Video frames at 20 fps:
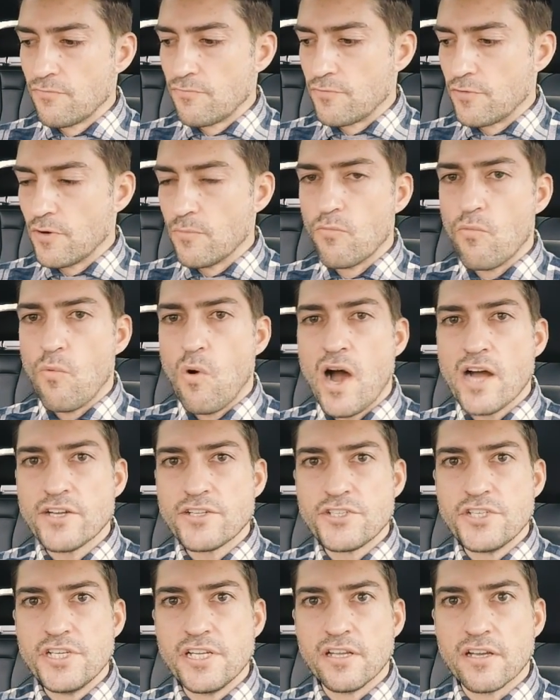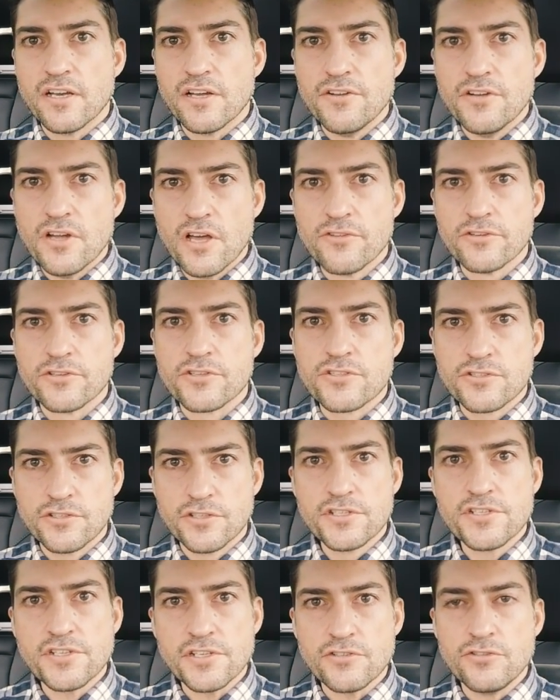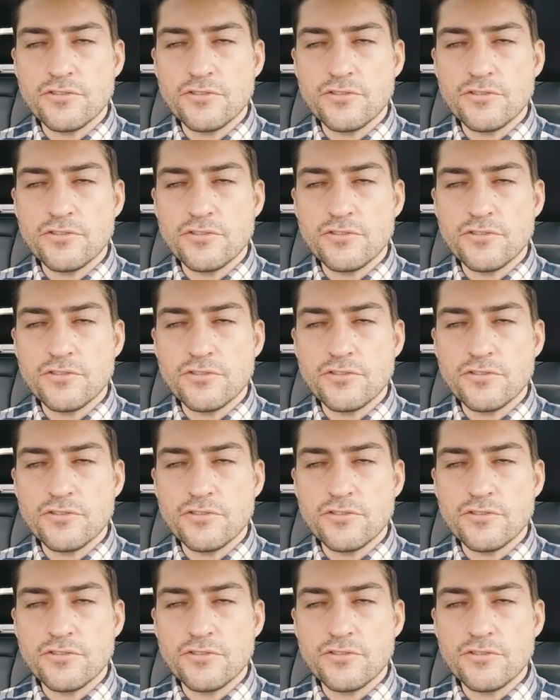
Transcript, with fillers: from watching another surgeon.